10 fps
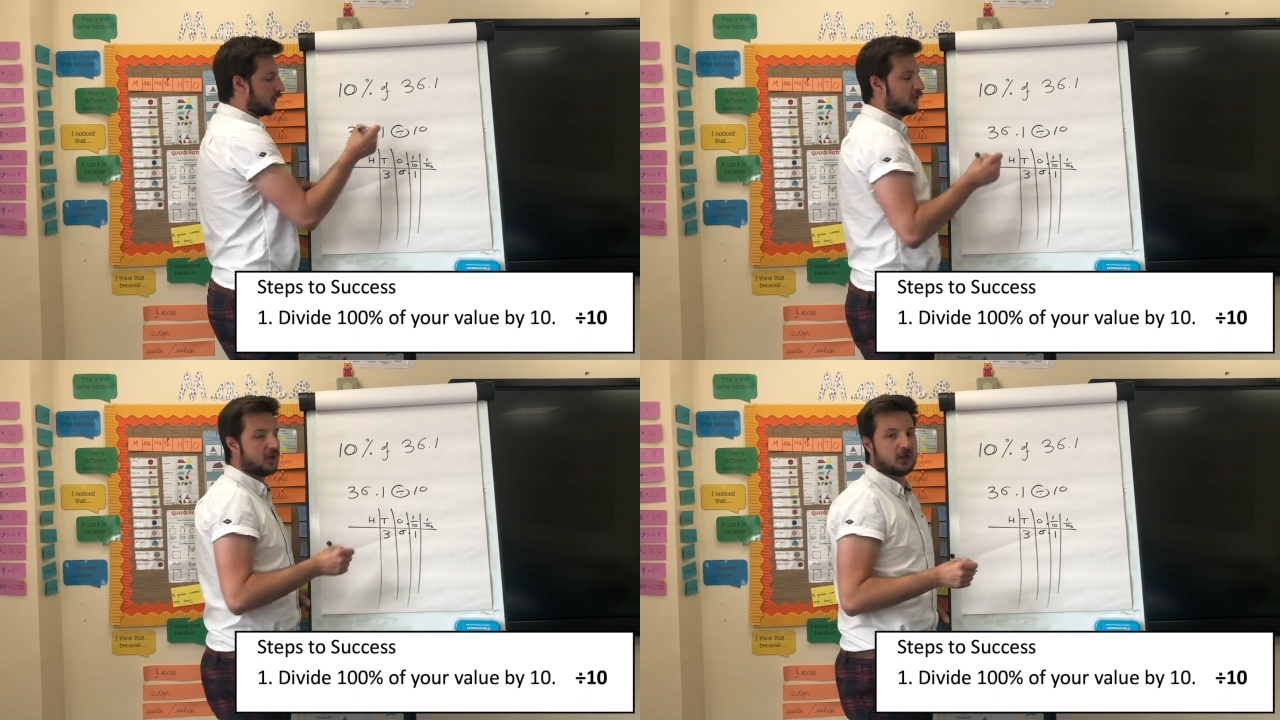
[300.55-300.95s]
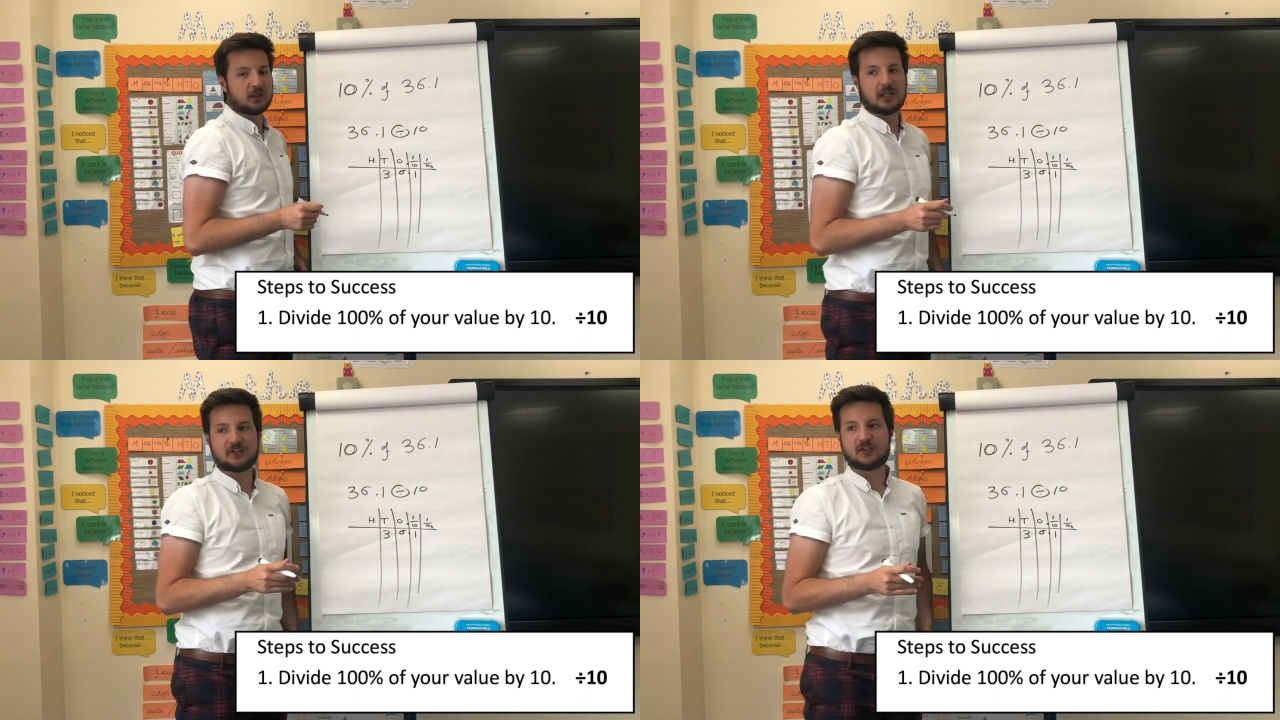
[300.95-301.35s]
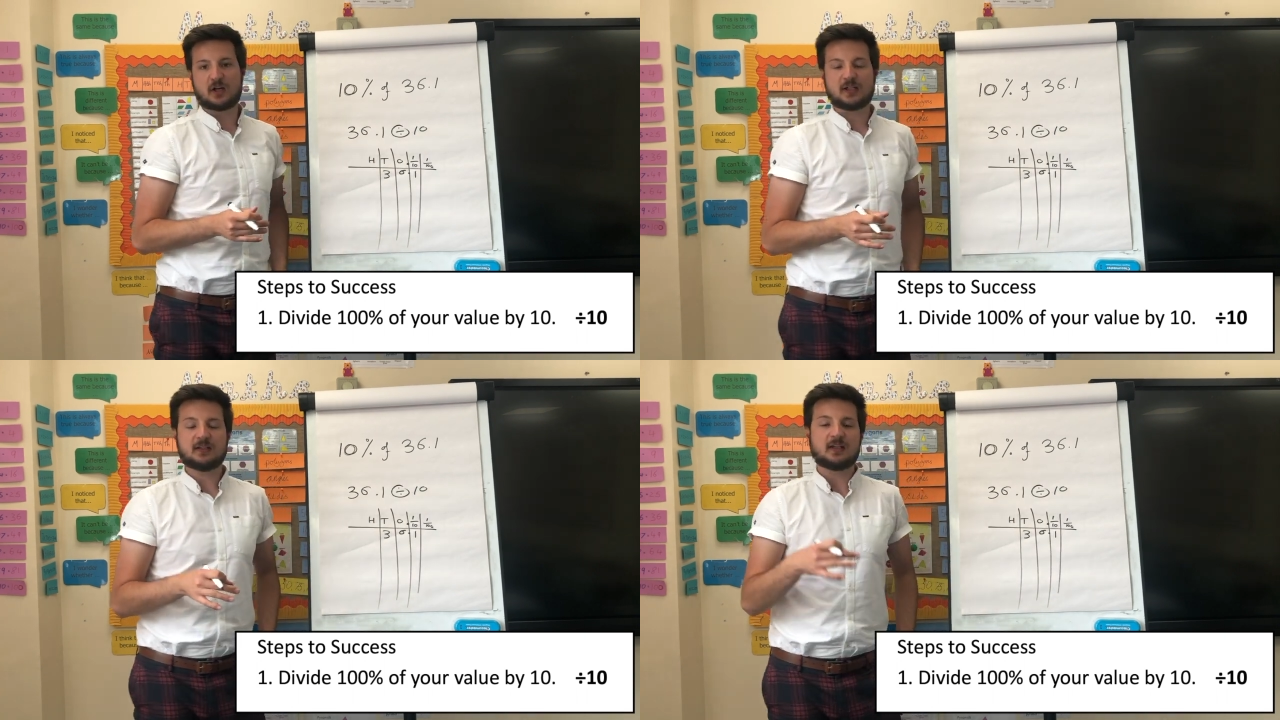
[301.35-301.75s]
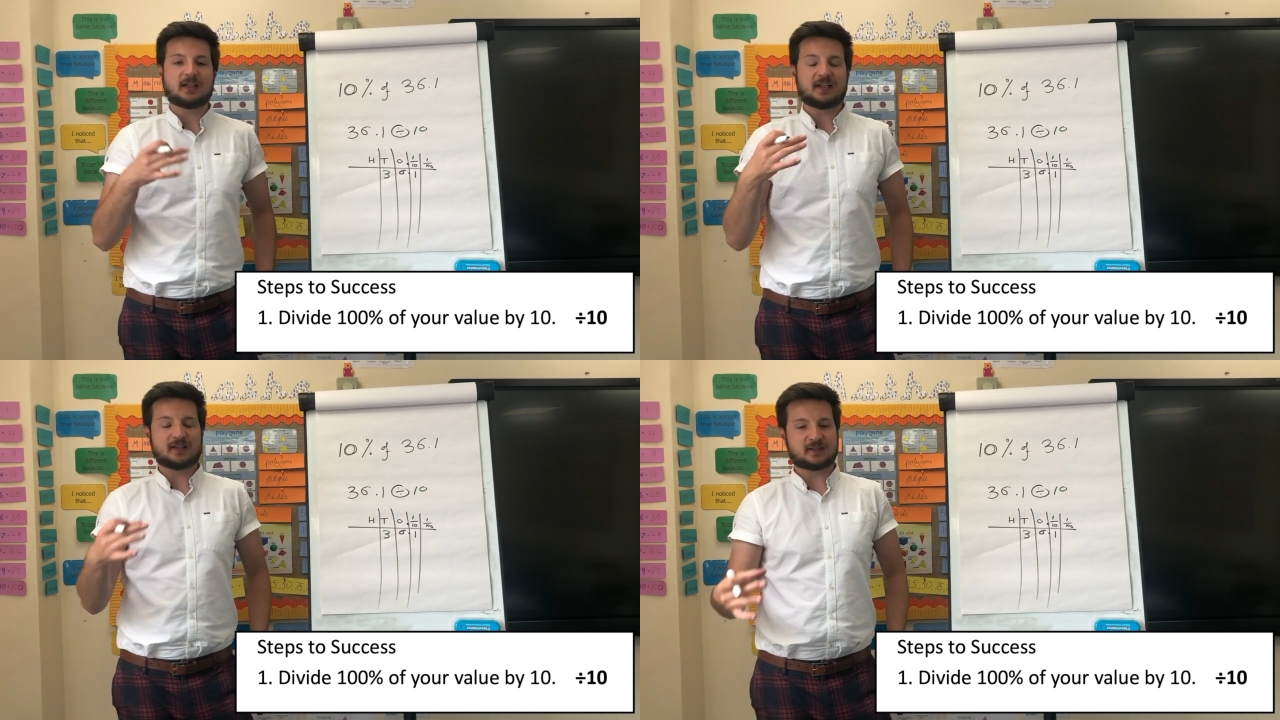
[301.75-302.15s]
Circle our sign,
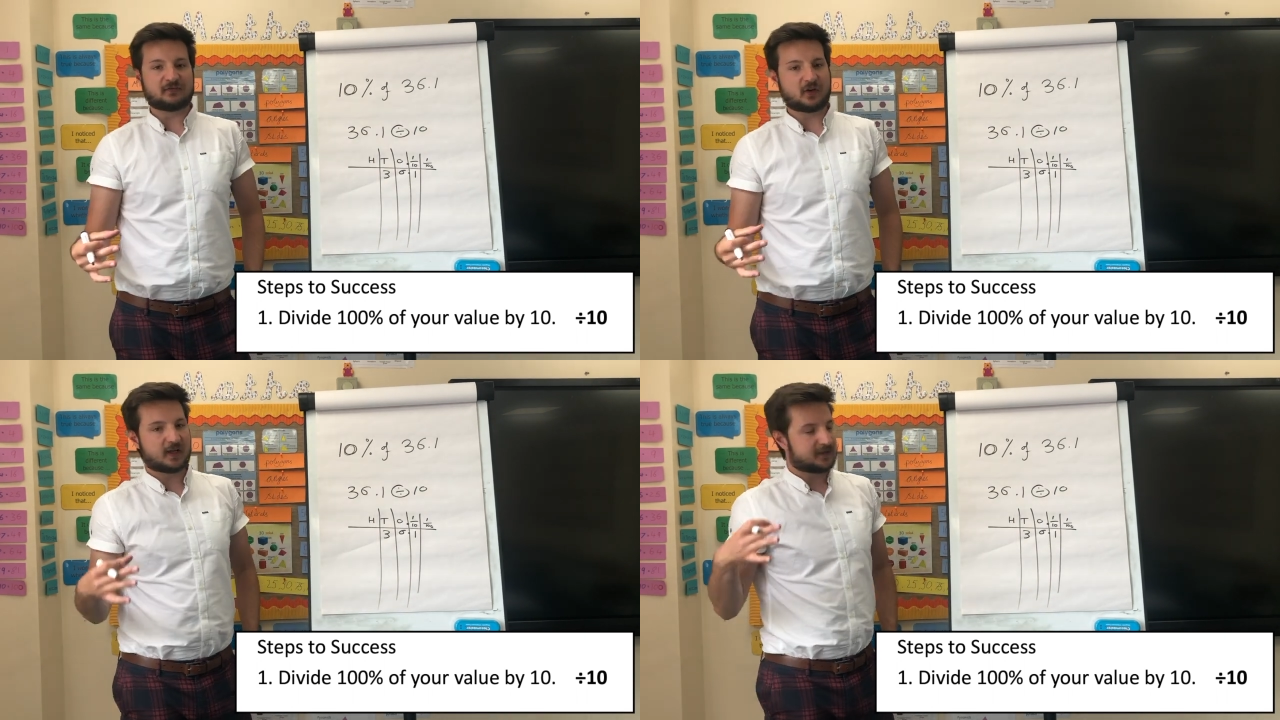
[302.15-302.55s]
it's divide,